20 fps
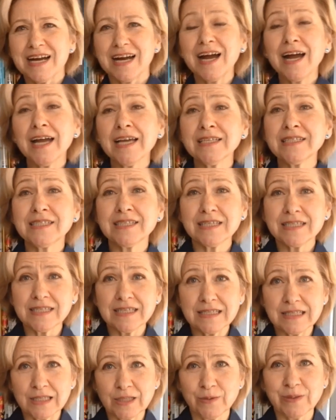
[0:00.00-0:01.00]
Hi, this
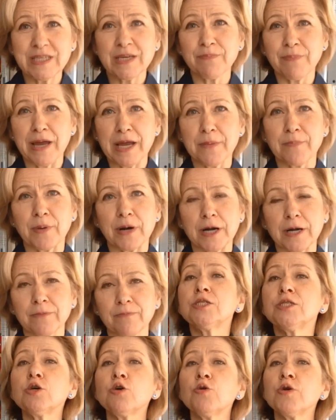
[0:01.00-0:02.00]
is Lucy Piper.
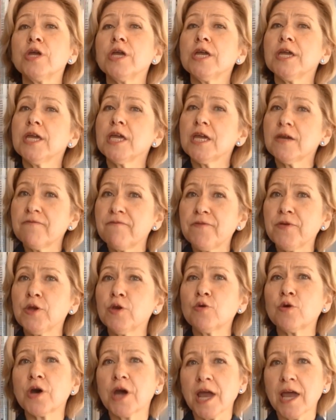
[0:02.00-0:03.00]
So if
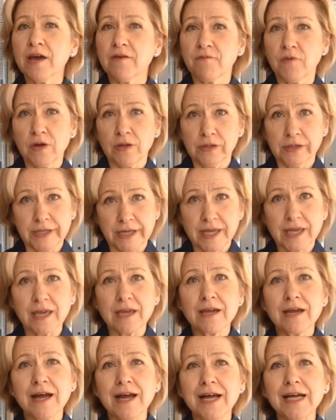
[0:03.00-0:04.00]
you have a leaky
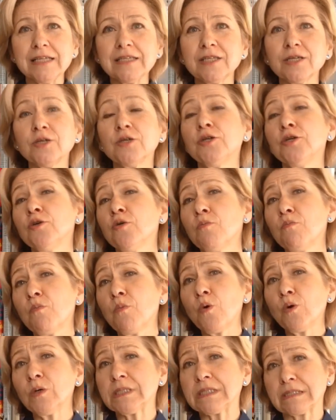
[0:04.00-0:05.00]
gut, you
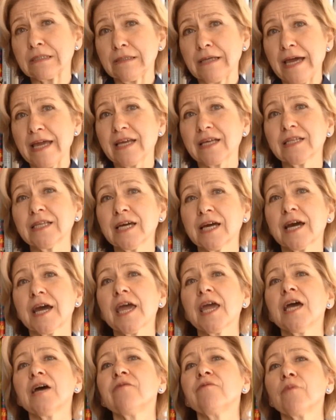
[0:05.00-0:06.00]
most likely
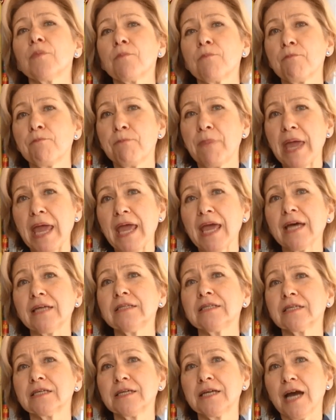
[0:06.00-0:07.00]
have
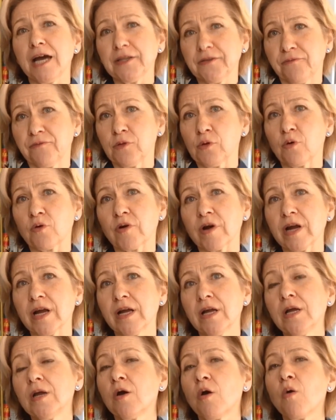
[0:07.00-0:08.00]
bad gut flora,
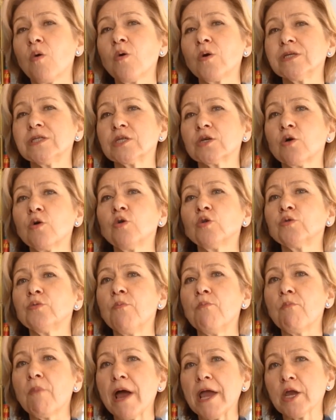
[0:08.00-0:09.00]
or it's called
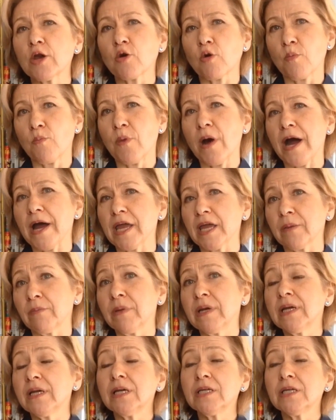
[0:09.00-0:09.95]
microbiome.